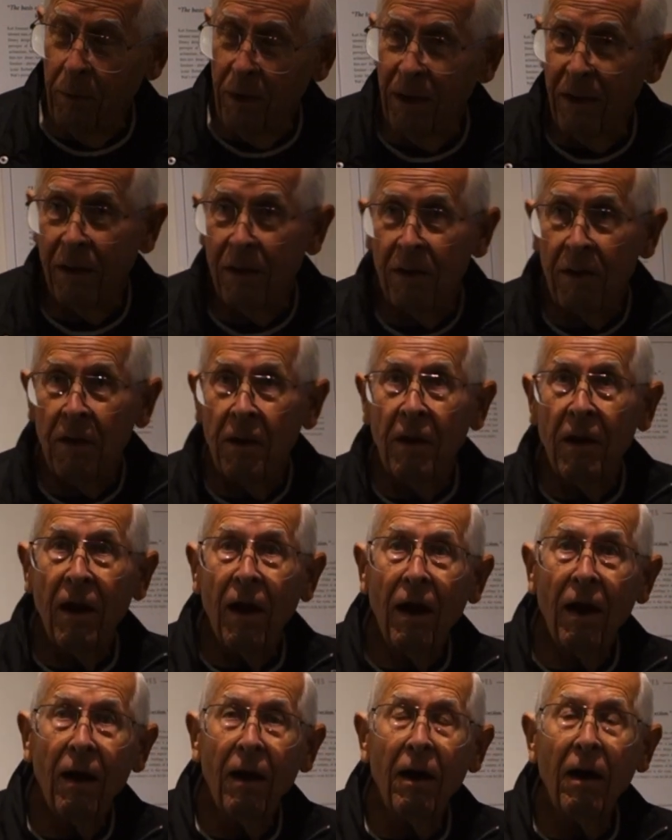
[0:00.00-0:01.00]
be.
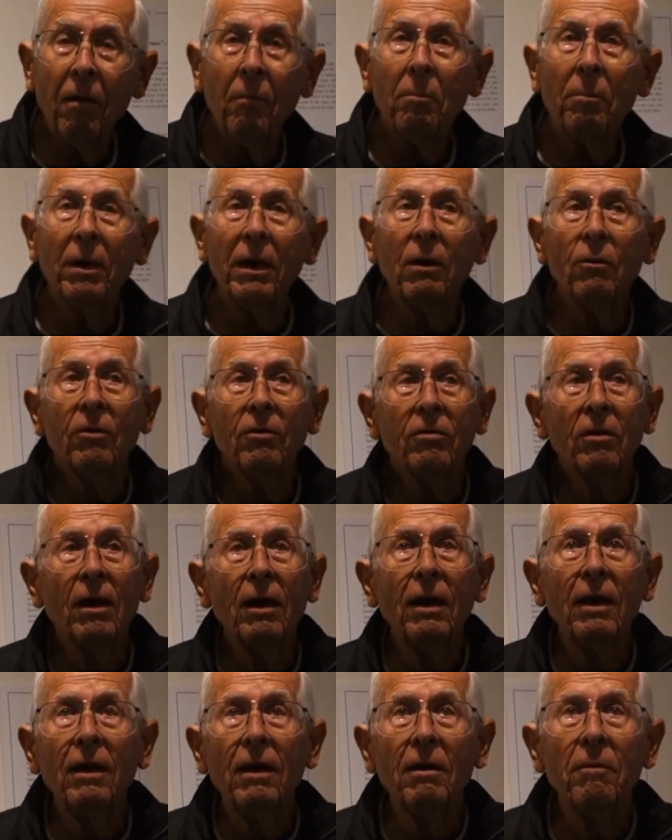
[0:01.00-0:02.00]
But it was
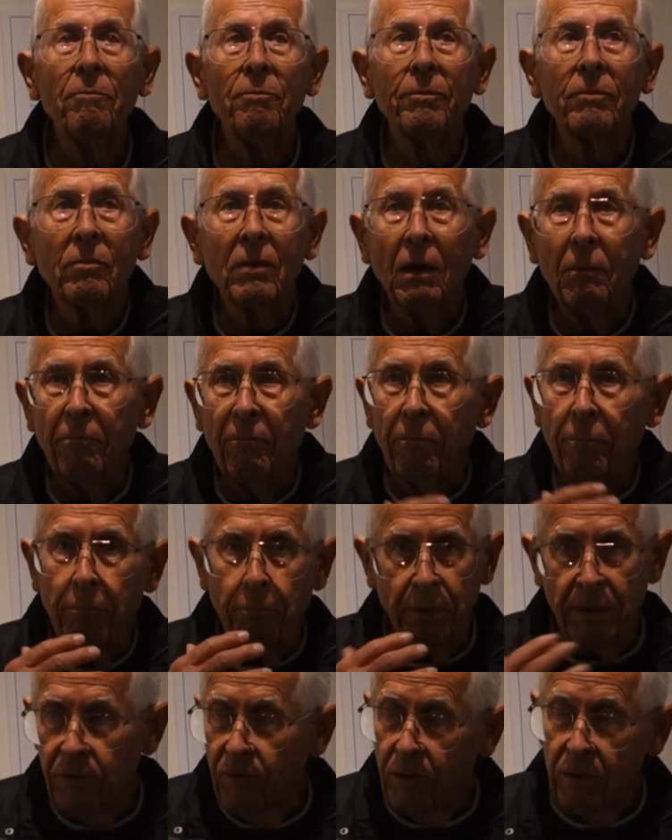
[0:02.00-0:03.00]
a
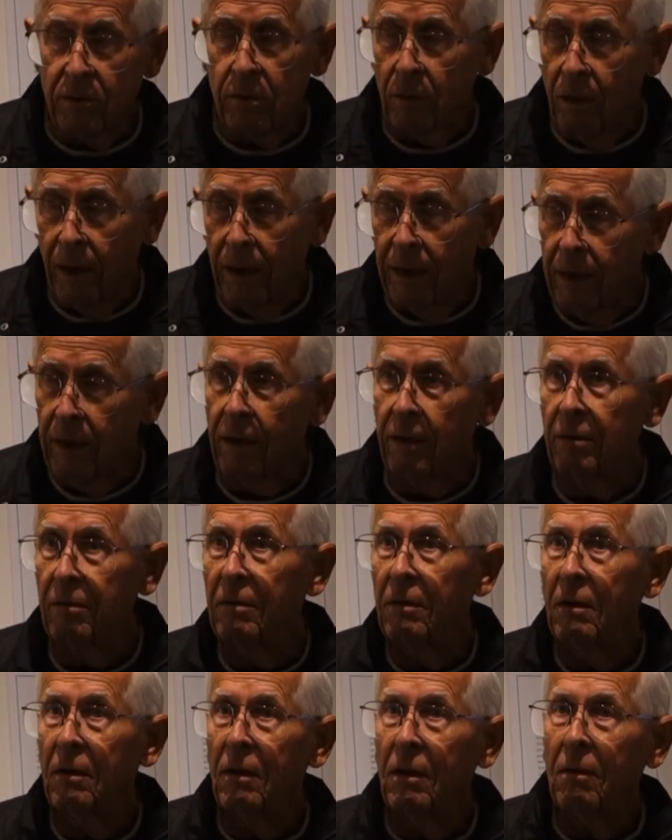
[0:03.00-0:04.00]
businesslike
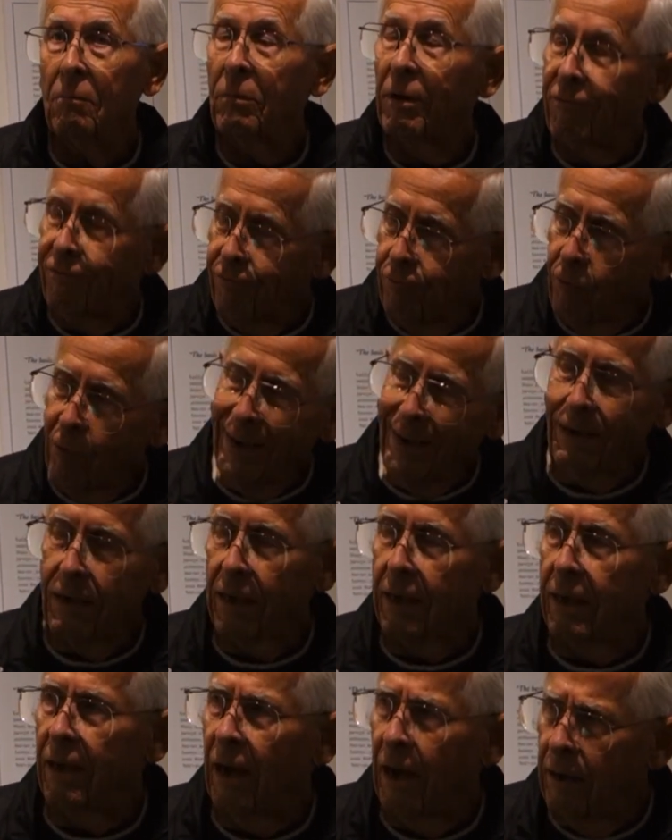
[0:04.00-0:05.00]
but
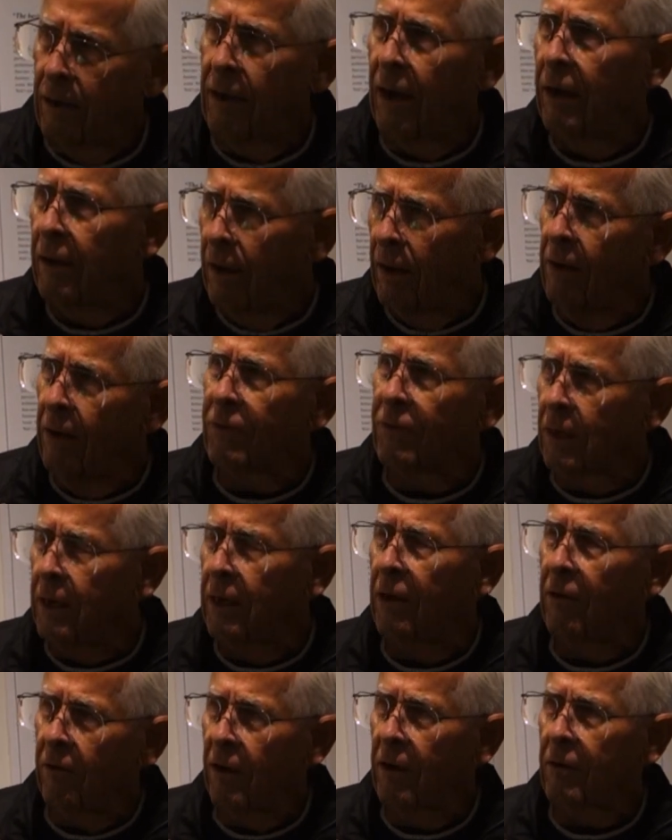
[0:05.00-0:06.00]
friendly. I'd have to
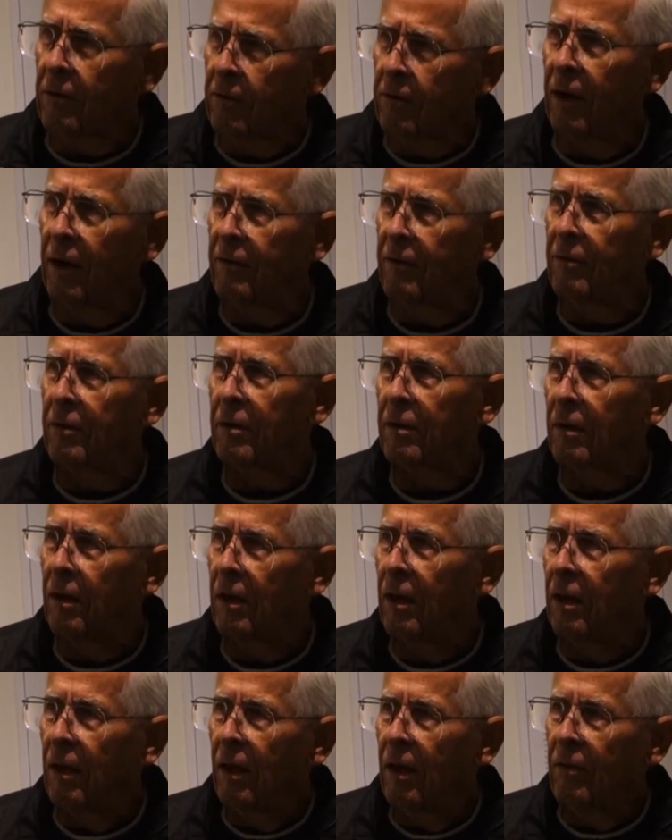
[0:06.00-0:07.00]
characterize it
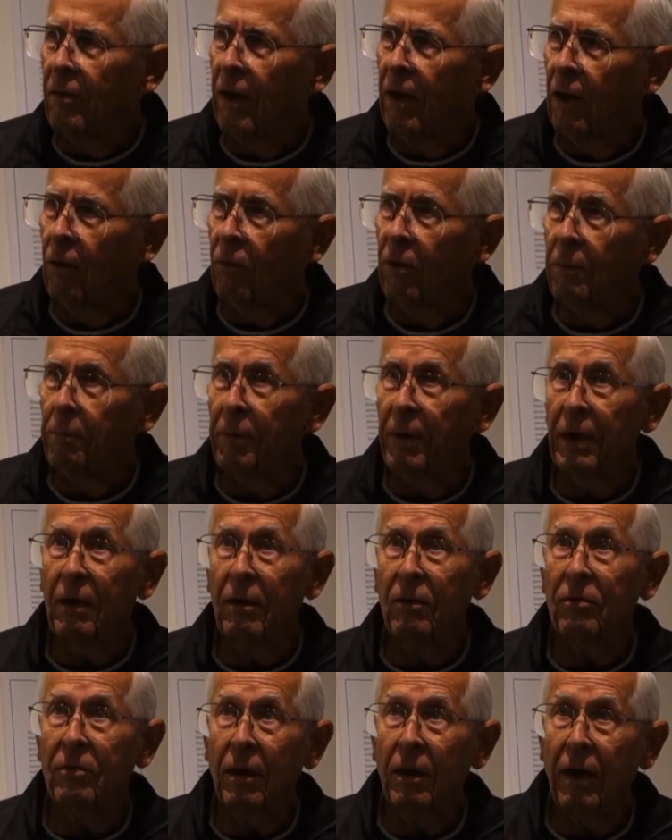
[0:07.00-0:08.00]
that way
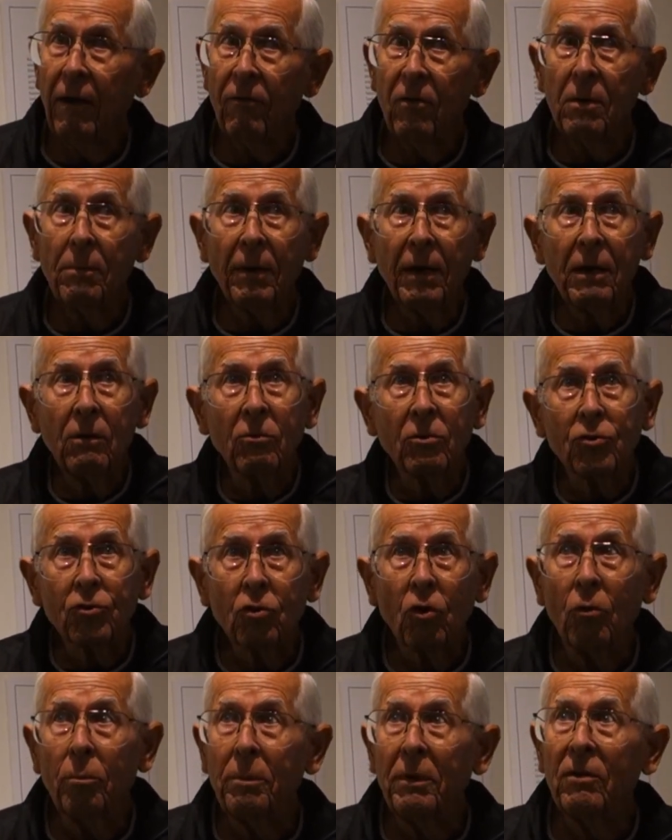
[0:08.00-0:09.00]
because everybody was
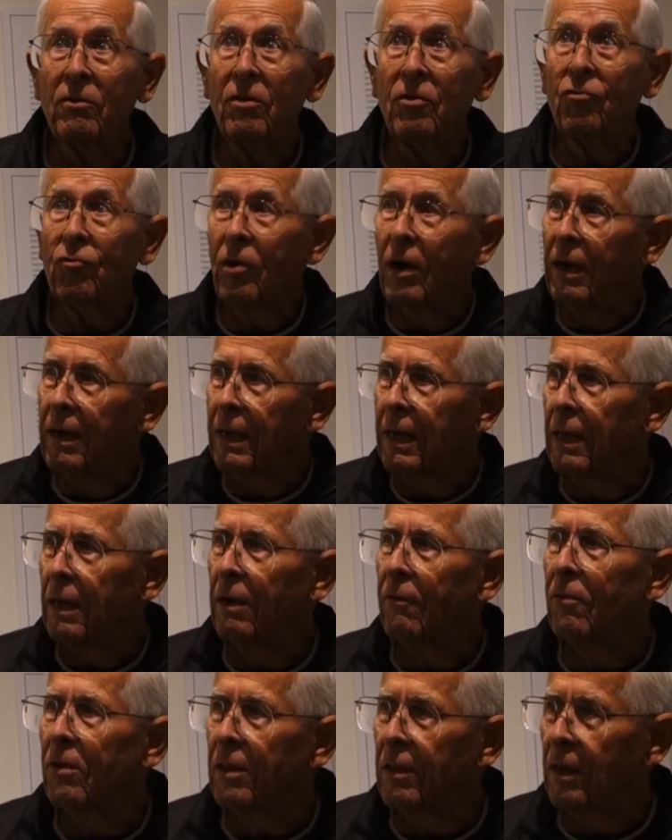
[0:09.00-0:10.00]
so busy trying to get
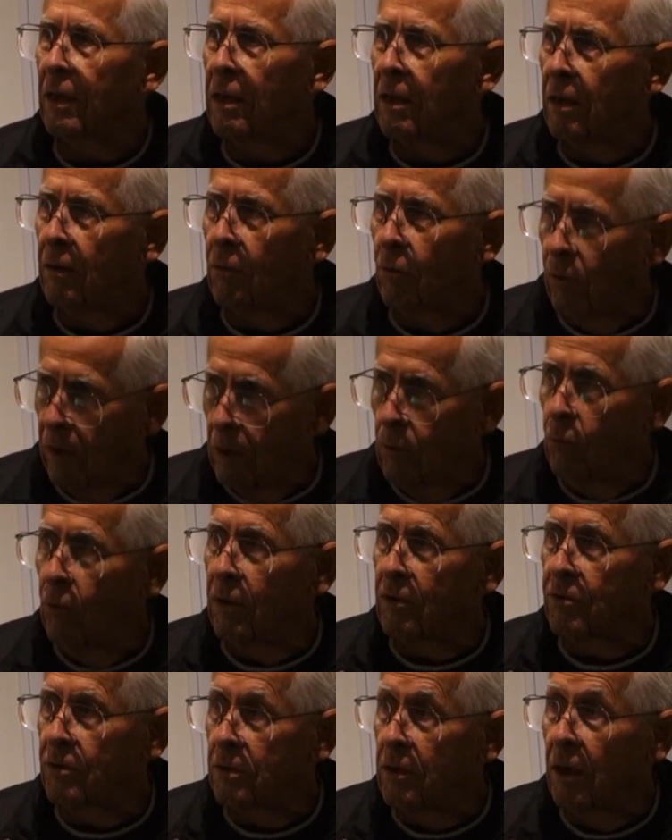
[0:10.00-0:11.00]
everything he
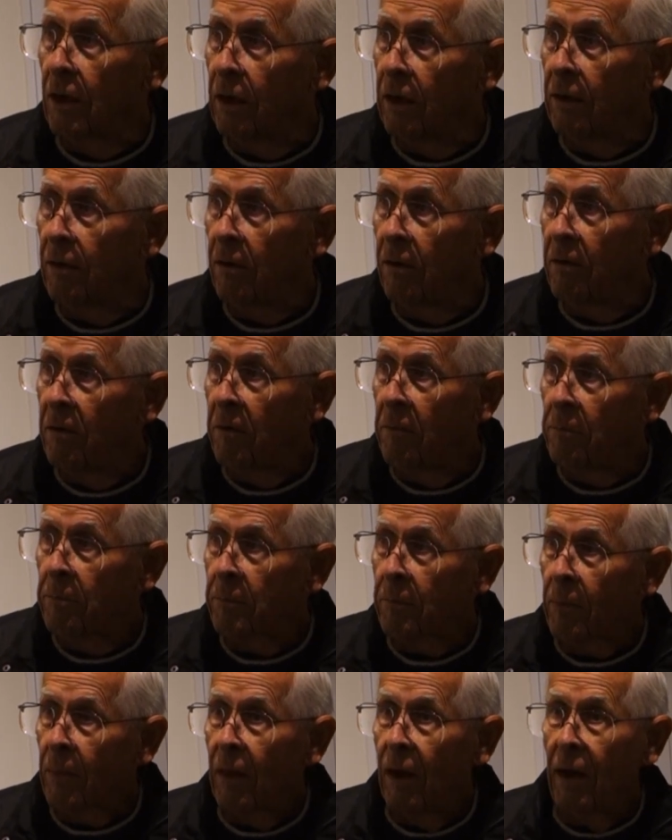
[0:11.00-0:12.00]
wants
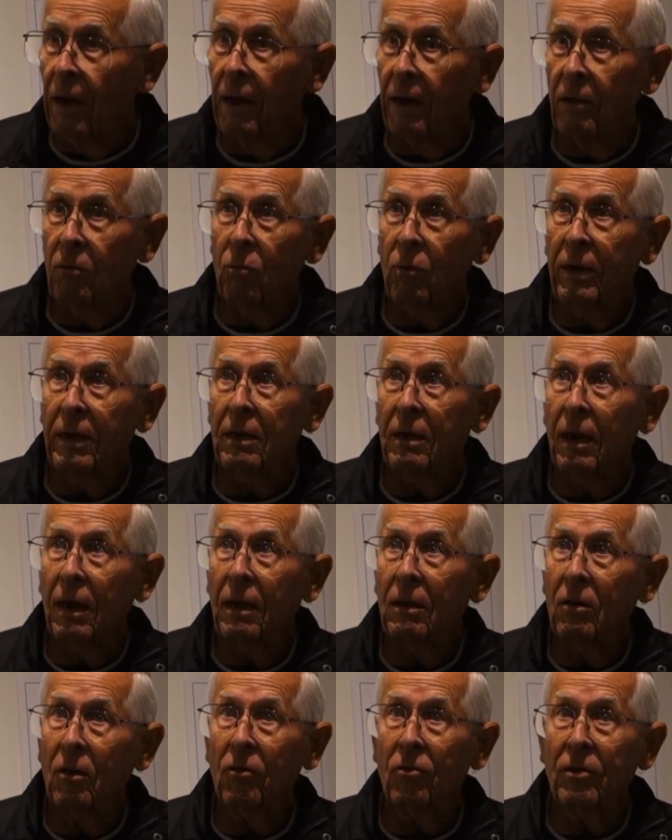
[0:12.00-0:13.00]
done. And
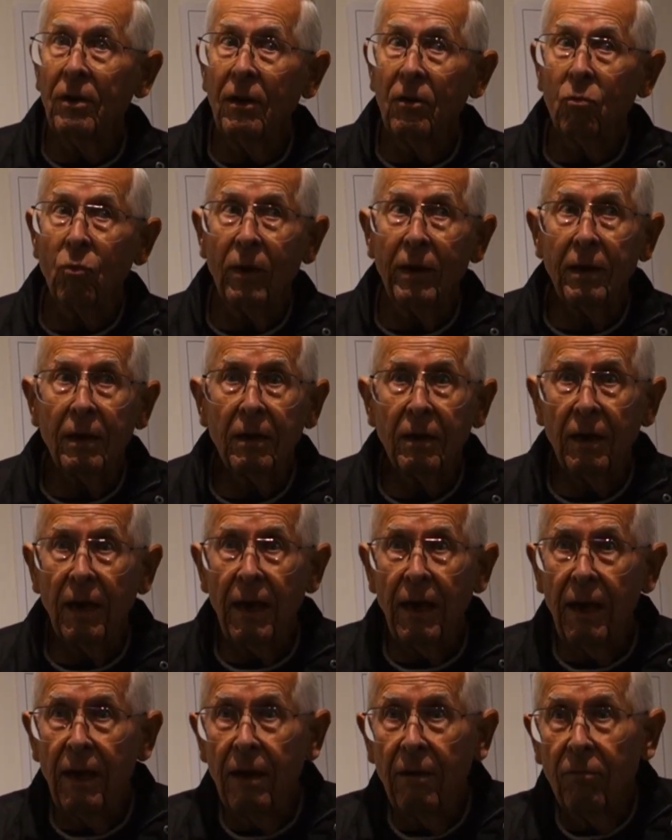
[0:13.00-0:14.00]
in those days, we didn't
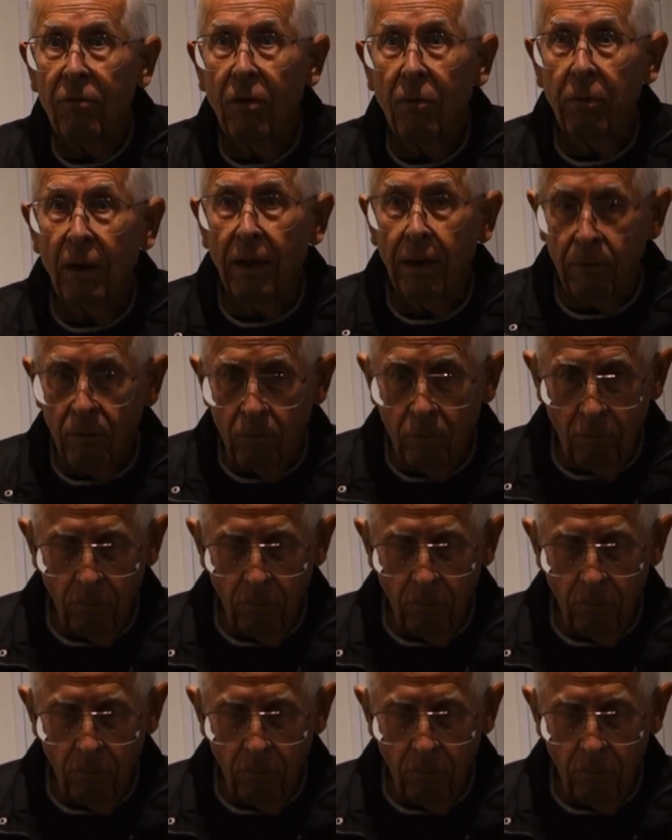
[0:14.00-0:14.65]
have like